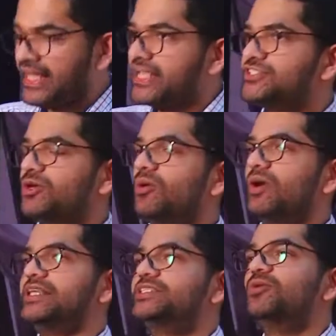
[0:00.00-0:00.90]

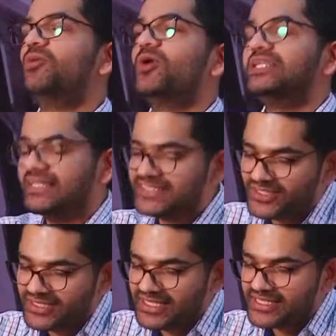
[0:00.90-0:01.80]
So what
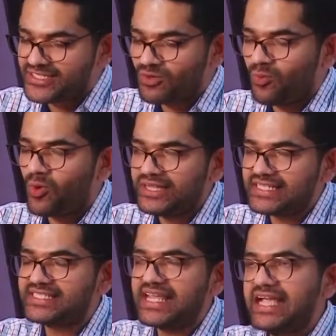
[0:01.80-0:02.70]

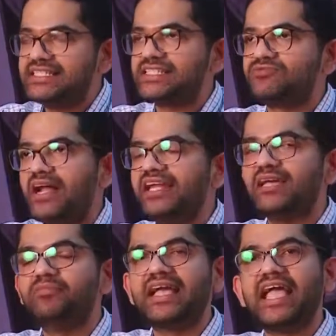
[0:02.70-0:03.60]
the states is
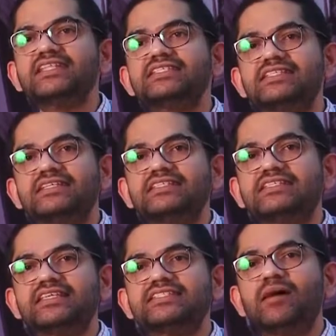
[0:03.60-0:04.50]
running up against
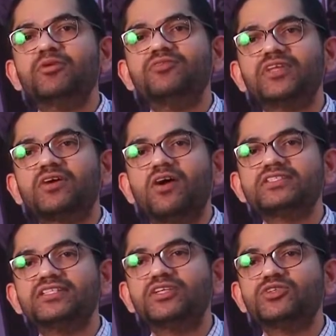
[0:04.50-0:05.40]
is some of the
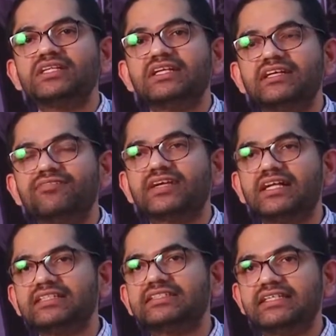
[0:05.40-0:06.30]
constitutional
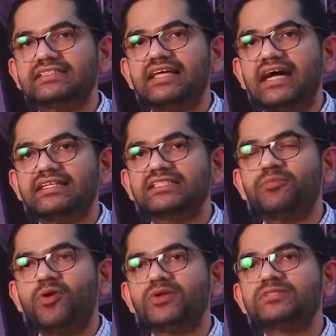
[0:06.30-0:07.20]
difficulties that is
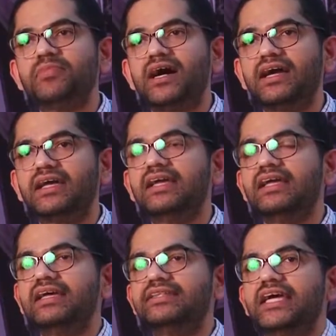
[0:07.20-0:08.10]
posed by
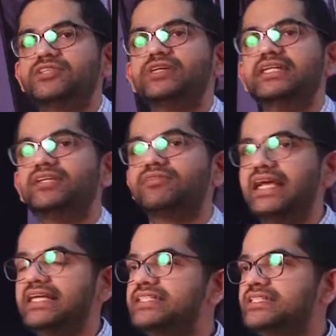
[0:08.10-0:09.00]
their treaty
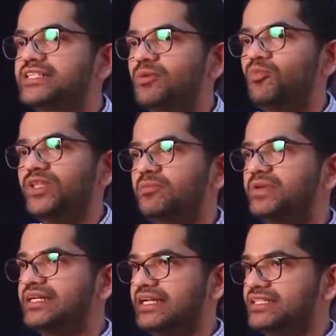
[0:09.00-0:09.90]
relationship with the
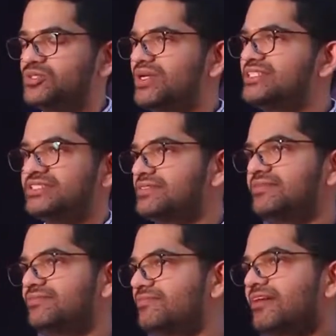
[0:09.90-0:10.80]
British, which
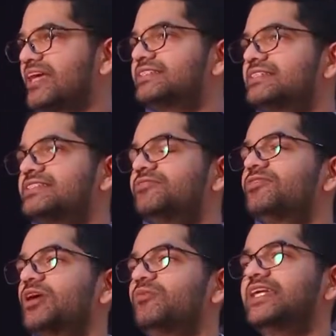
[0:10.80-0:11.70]
have existed
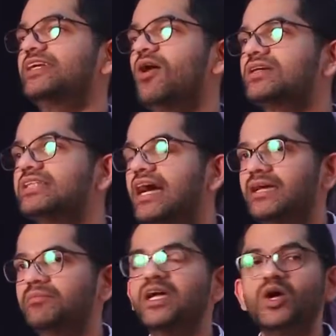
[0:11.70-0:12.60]
for a very long
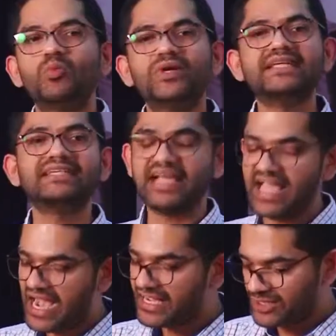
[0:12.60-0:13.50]
time, which, as
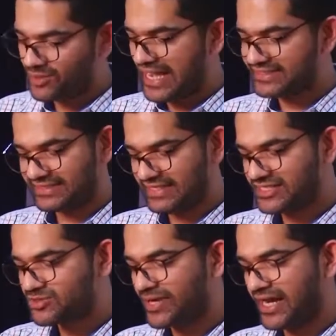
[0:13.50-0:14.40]
I argue actually
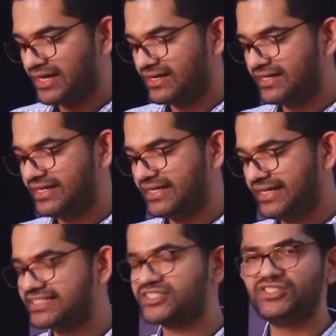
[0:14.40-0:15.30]
elsewhere,
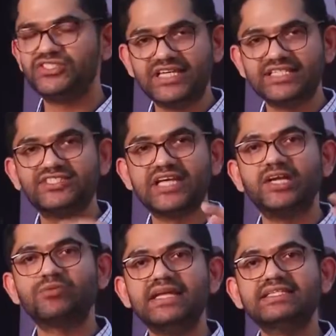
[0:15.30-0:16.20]
is
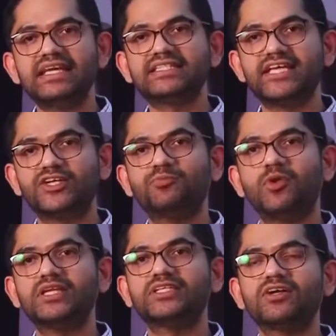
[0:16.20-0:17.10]
generating a set of
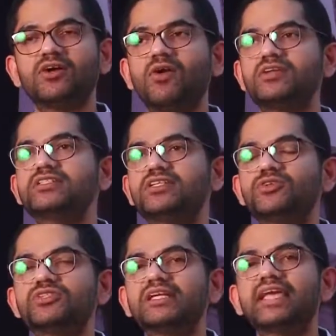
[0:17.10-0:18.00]
political
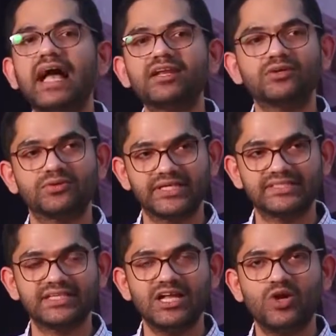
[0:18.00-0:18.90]
constitutional
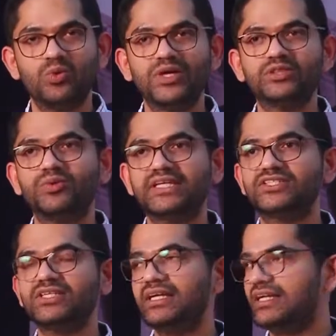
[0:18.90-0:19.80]
categories with
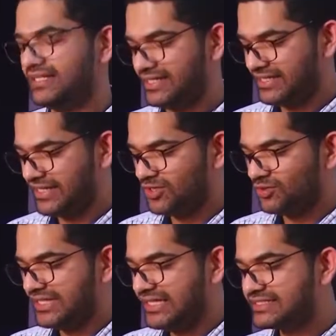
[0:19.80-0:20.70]
which
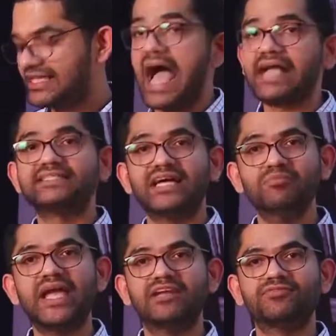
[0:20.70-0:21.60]
these acts are
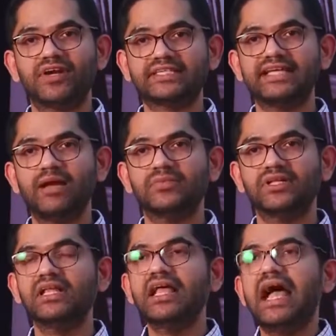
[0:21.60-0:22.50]
made, for
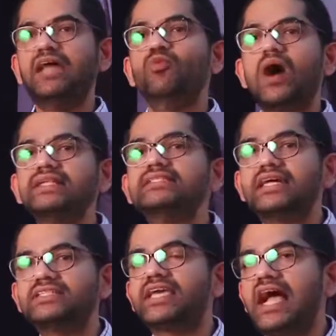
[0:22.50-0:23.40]
example. And one
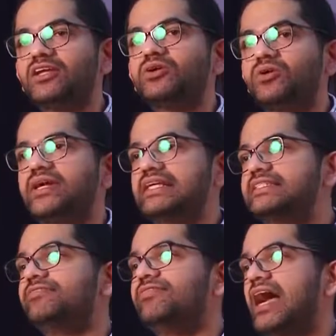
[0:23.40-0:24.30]
such category
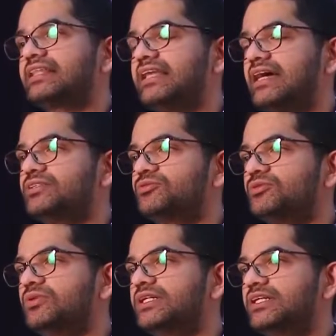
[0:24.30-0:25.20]
is the fact that
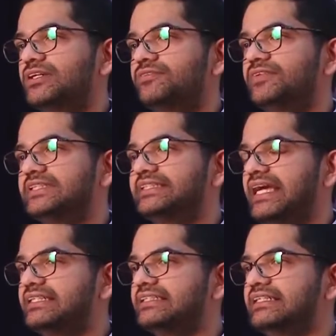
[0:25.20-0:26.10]
ruler of a
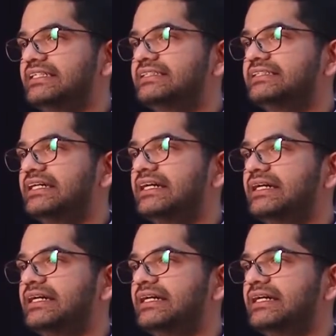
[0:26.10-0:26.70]
state is